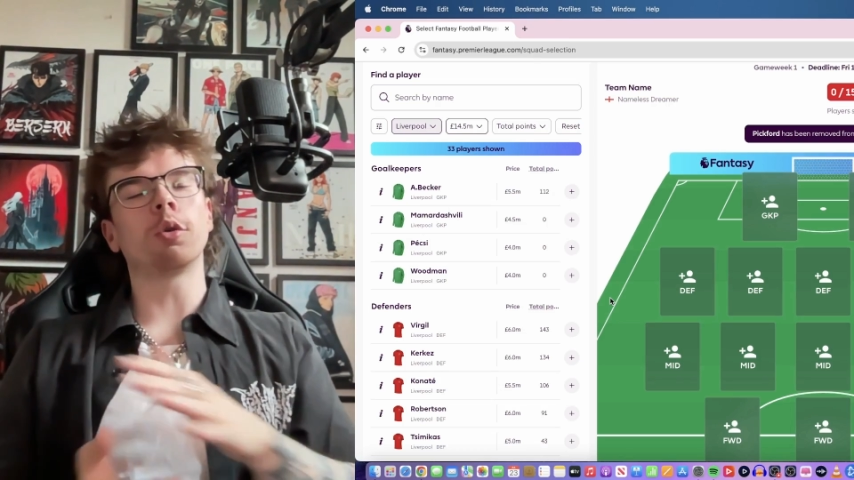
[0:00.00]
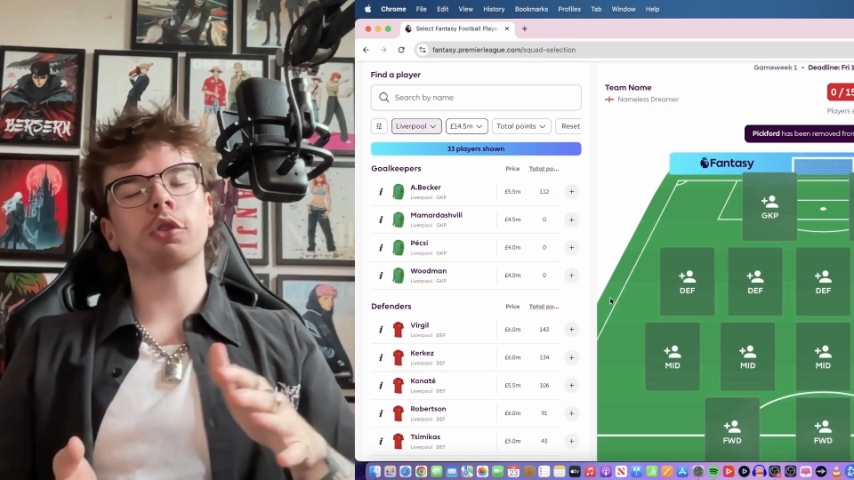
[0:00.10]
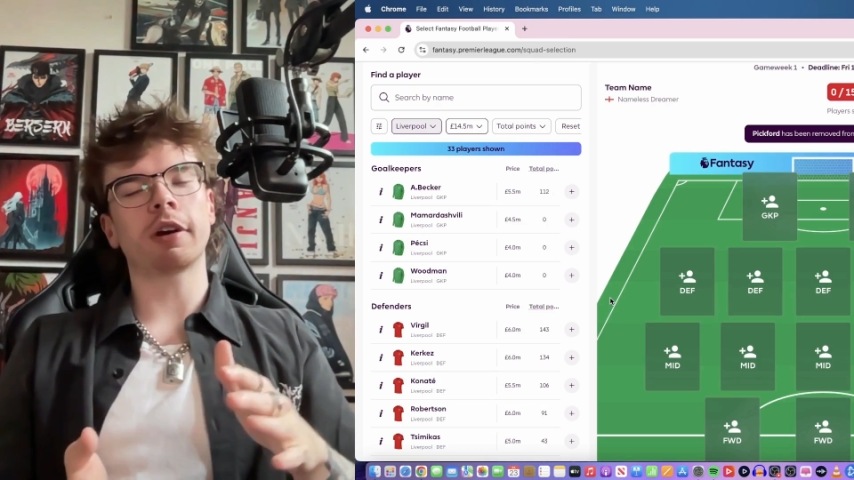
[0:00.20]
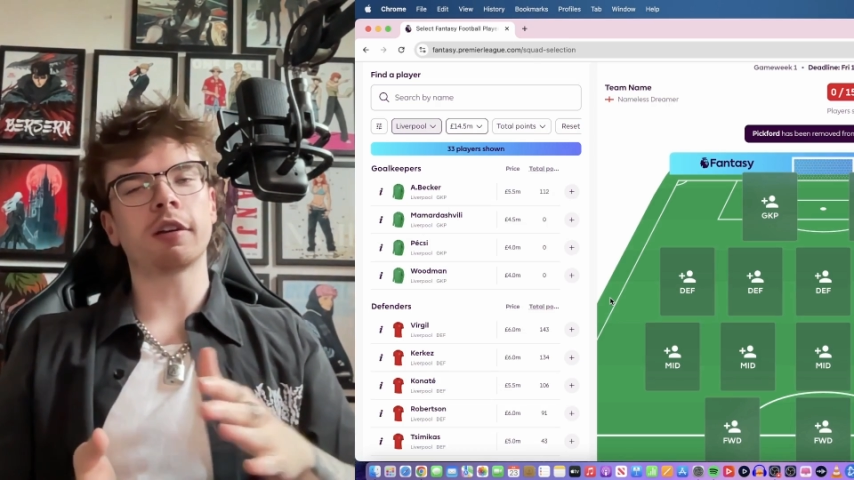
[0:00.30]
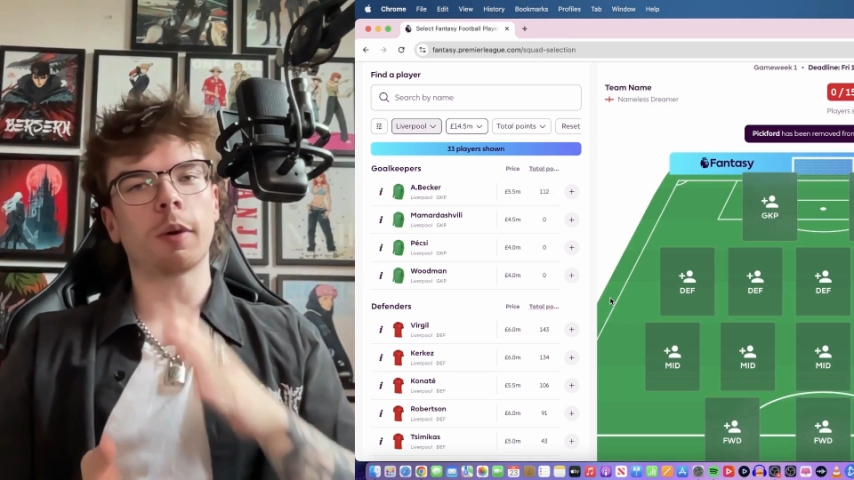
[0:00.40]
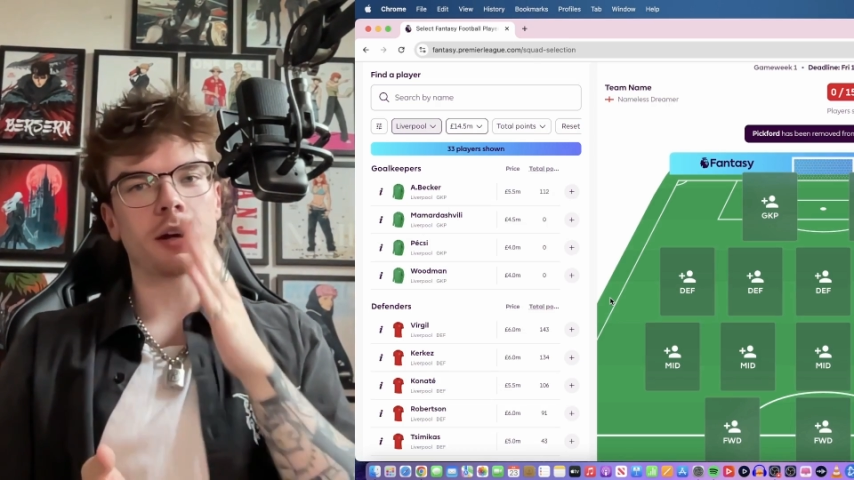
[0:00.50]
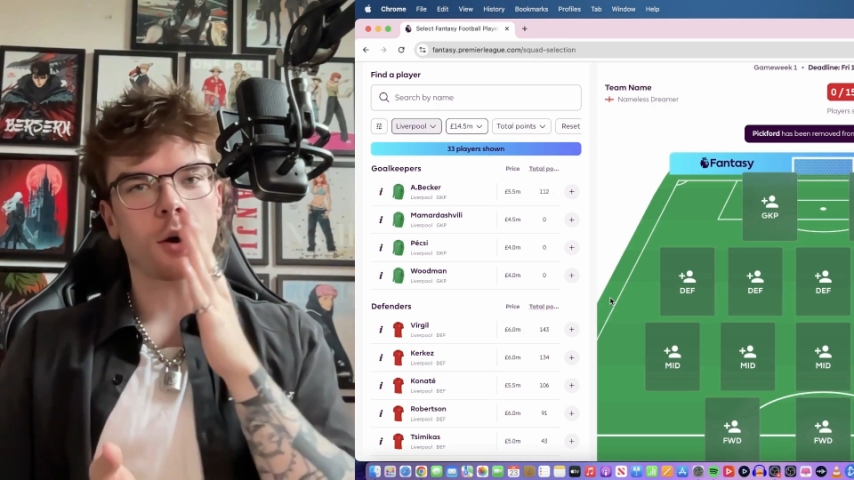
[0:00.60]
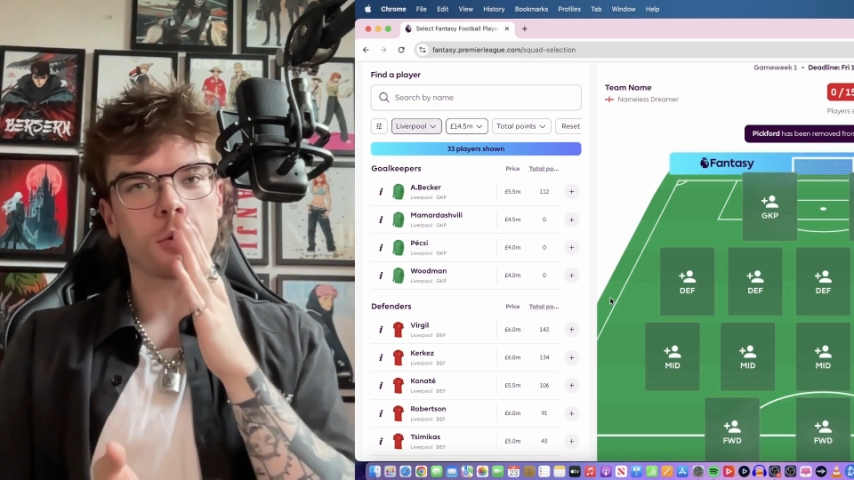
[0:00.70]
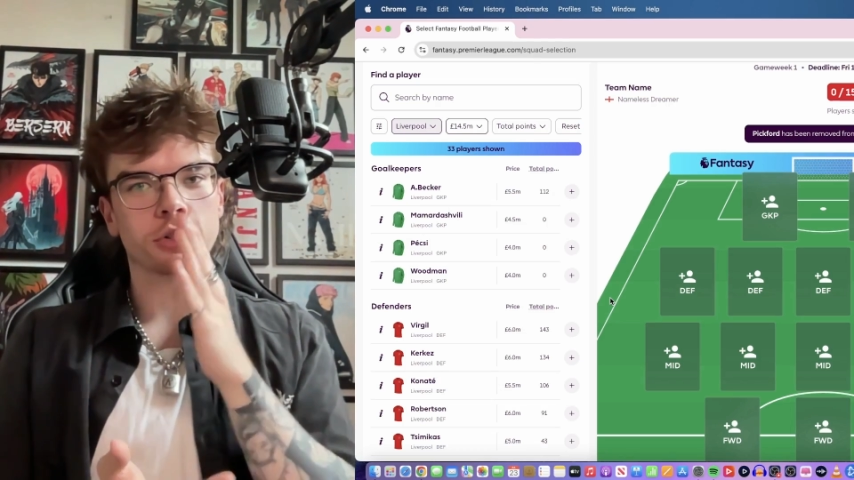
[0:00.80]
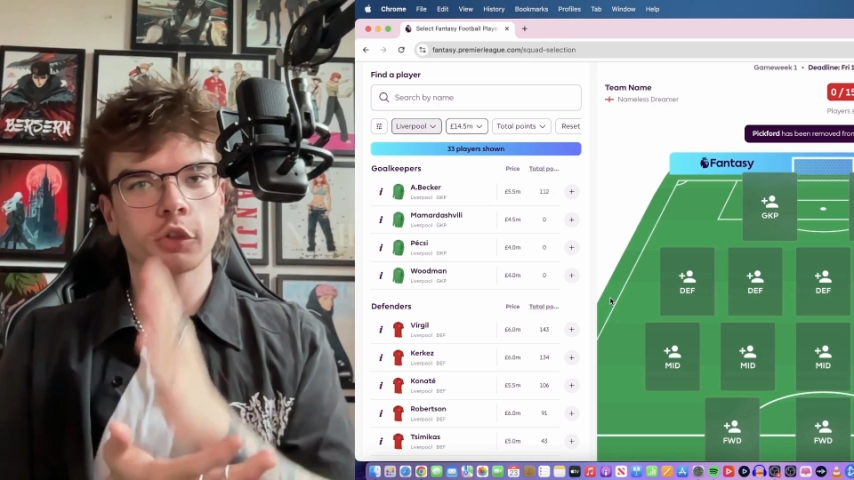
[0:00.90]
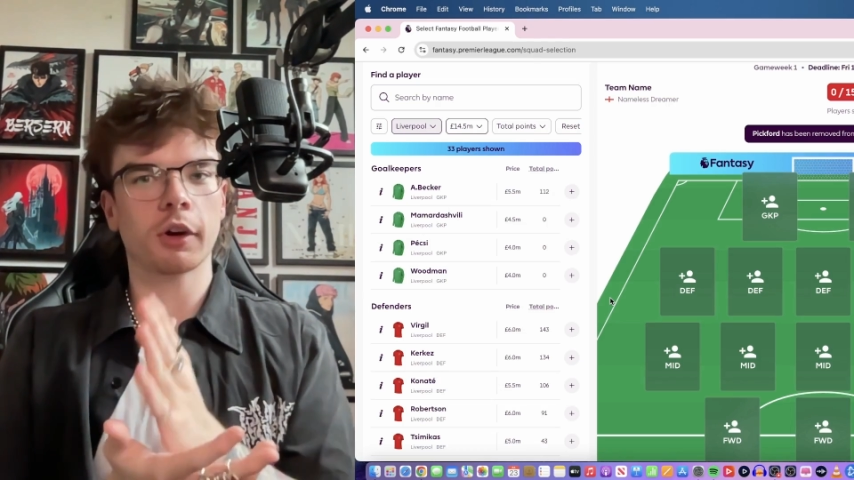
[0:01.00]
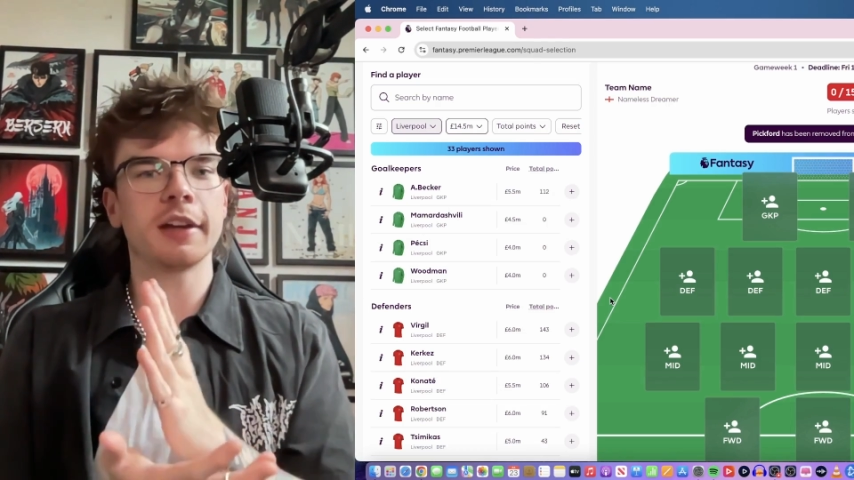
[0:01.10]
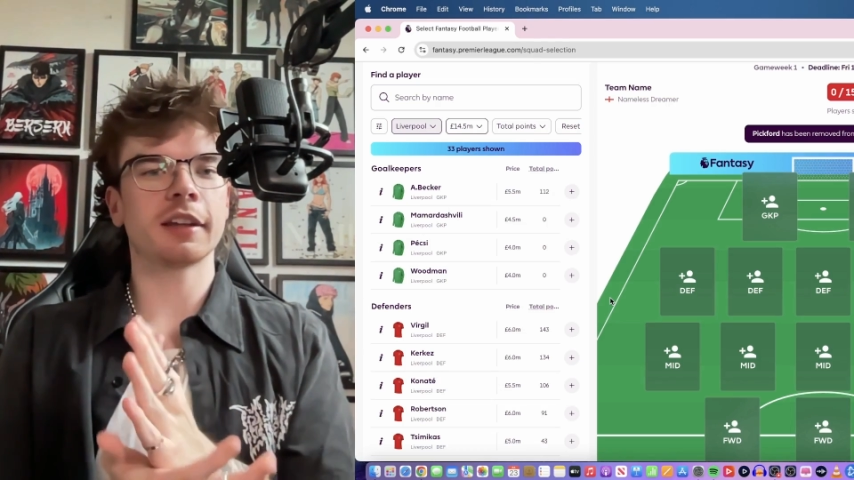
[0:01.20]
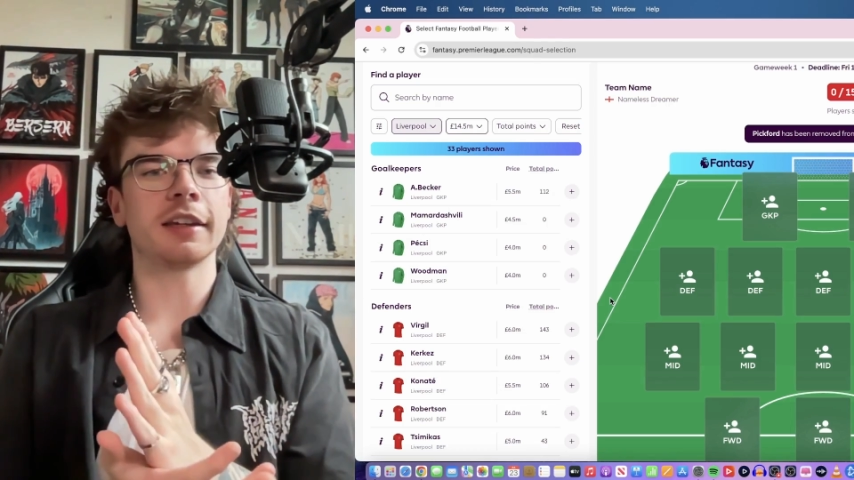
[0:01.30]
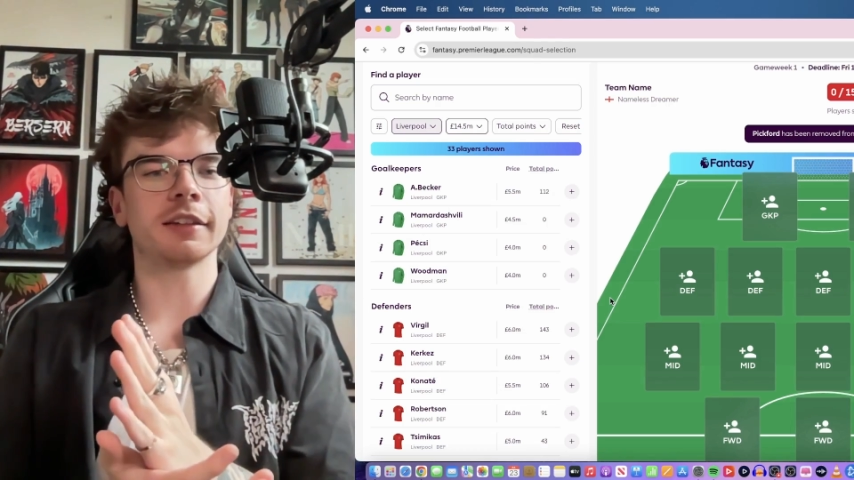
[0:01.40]
straight away are going
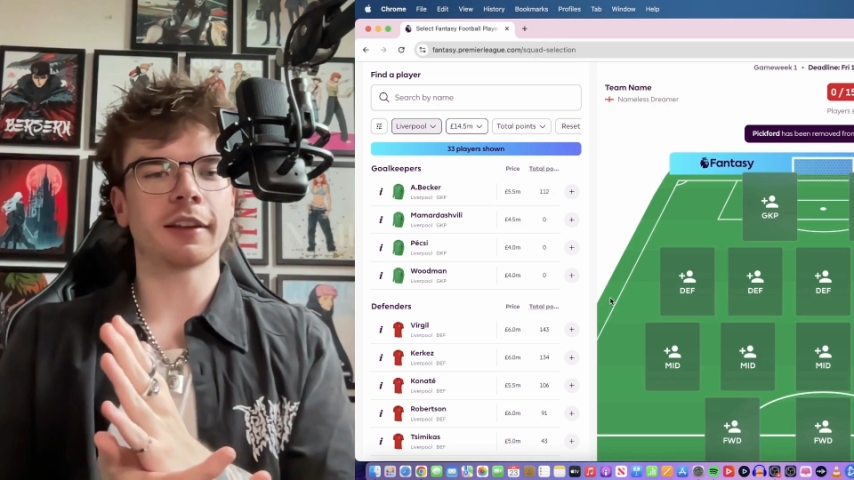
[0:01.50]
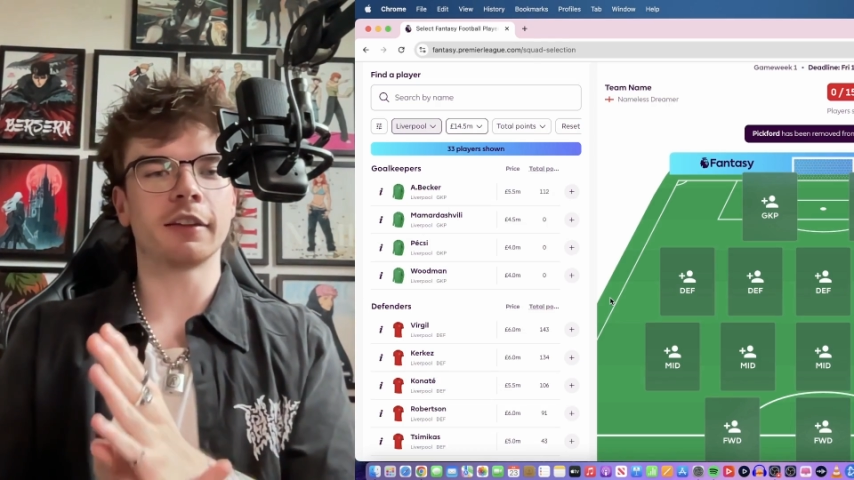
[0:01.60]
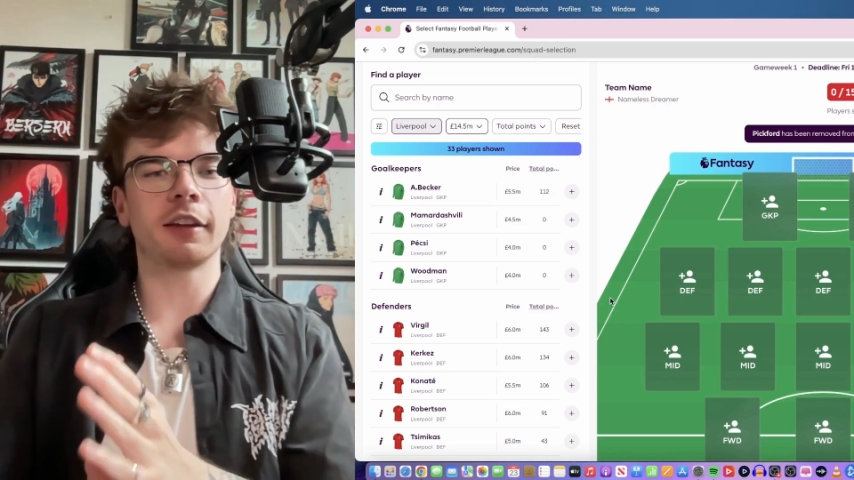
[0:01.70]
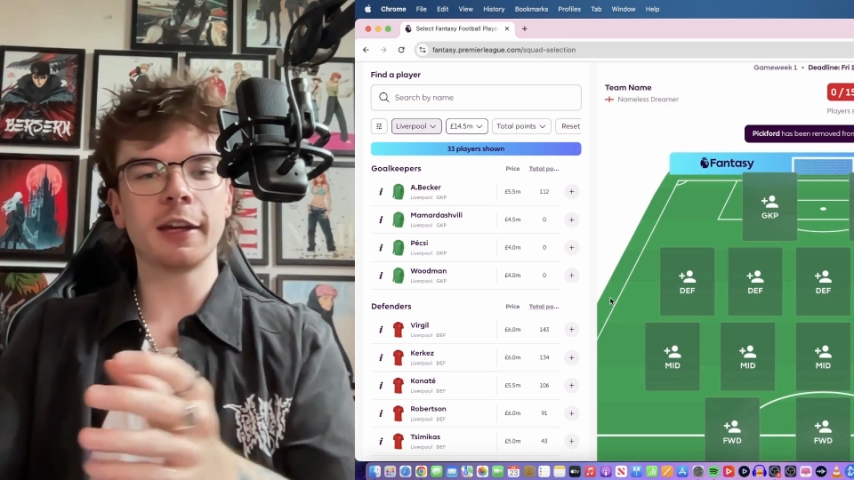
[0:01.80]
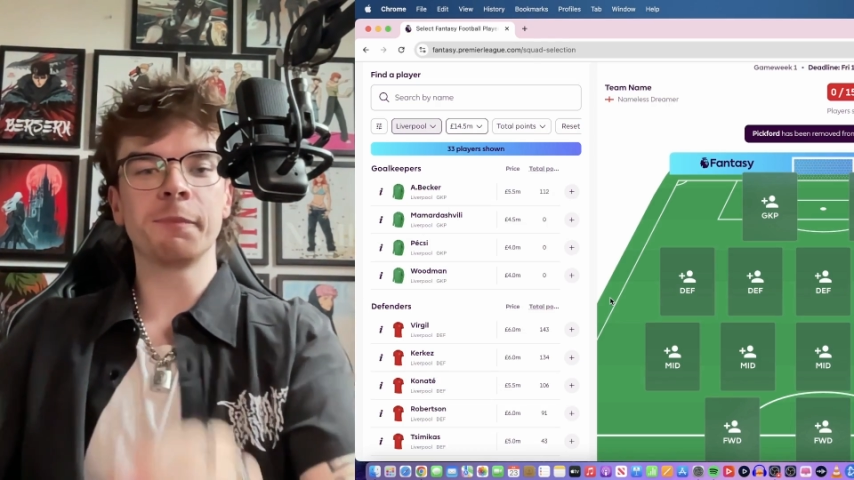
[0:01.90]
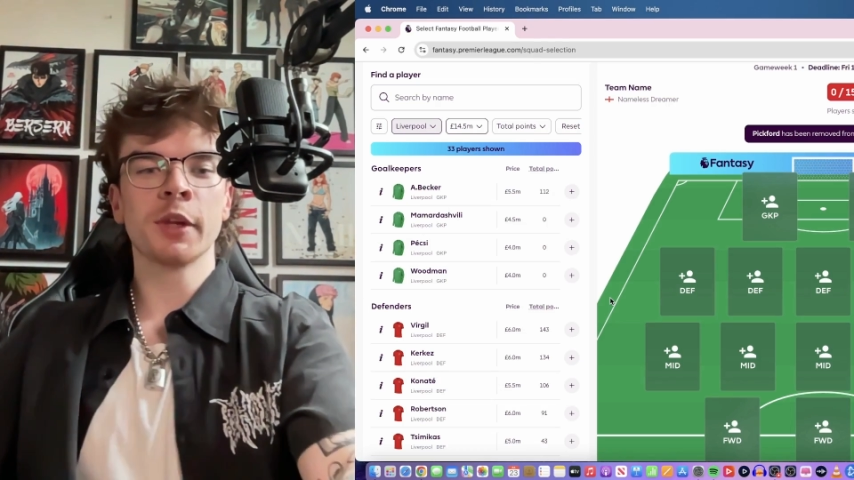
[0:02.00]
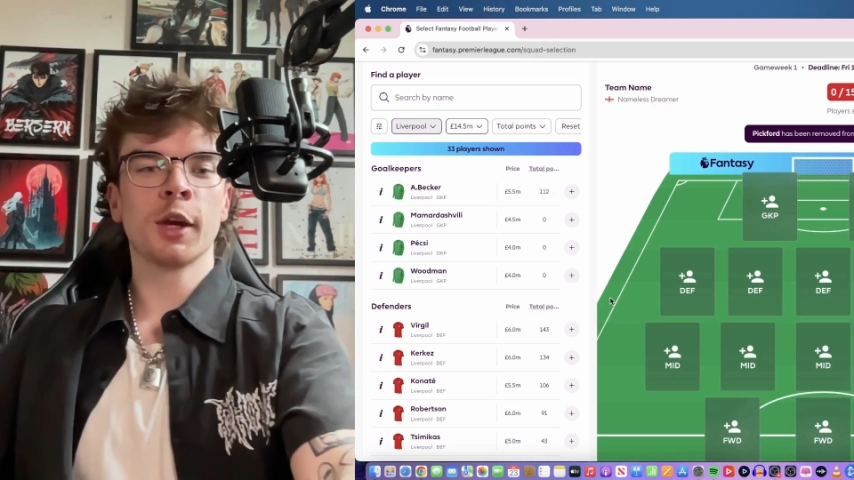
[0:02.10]
straight into the team.